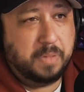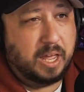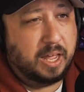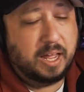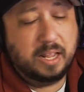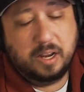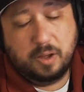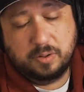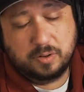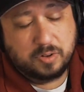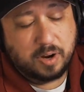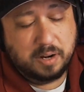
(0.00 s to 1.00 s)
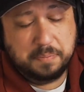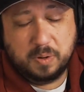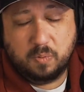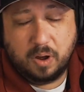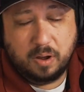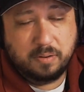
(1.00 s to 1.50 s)
I know they're trying to be
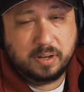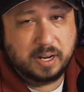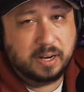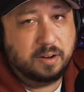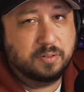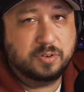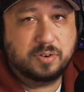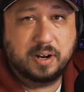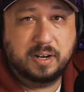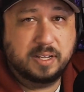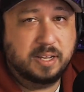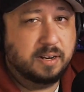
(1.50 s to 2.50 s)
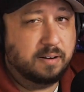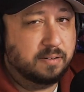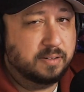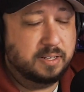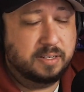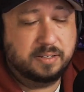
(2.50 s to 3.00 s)
woke, and I know they're trying to get all
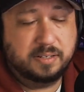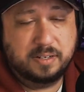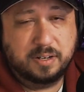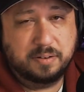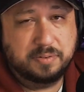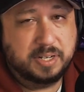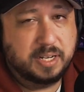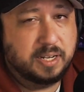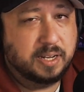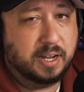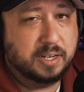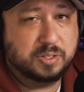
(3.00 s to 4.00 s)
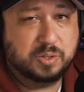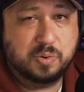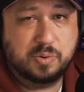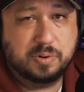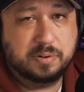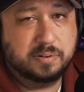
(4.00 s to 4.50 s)
these, DEI
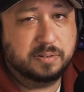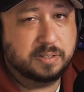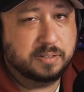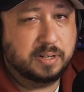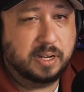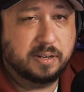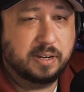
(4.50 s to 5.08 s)
scores and